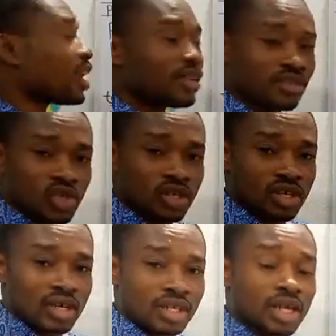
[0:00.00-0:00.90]

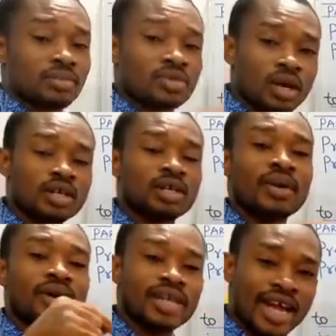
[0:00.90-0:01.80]
tense that I'm talking
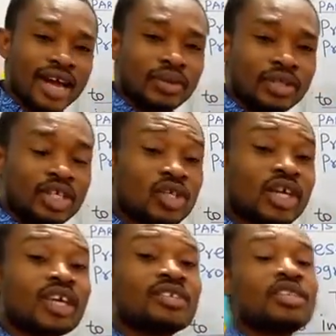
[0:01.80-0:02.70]
about now,
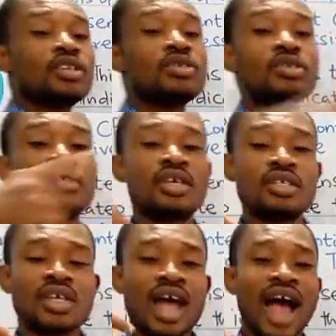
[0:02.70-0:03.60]
you can still use
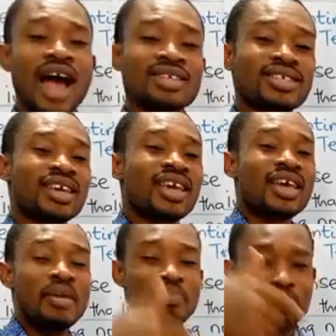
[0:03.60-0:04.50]
it as
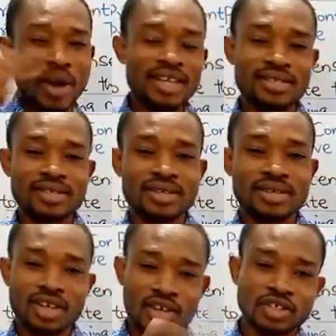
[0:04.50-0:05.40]
a
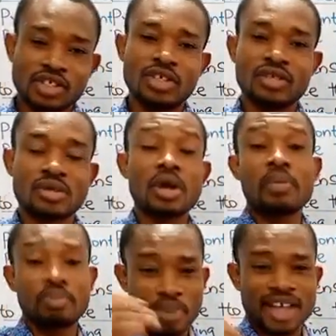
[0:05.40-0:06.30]
past continuous or
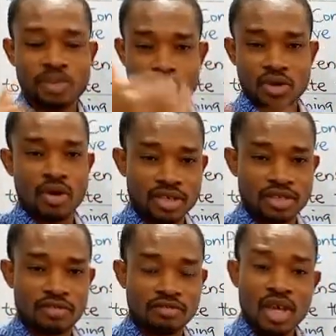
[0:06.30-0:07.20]
a past
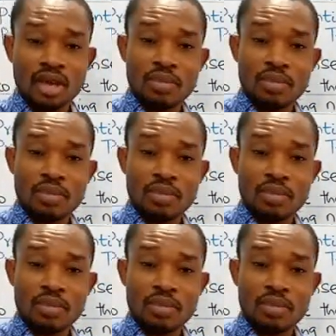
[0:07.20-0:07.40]
progressive.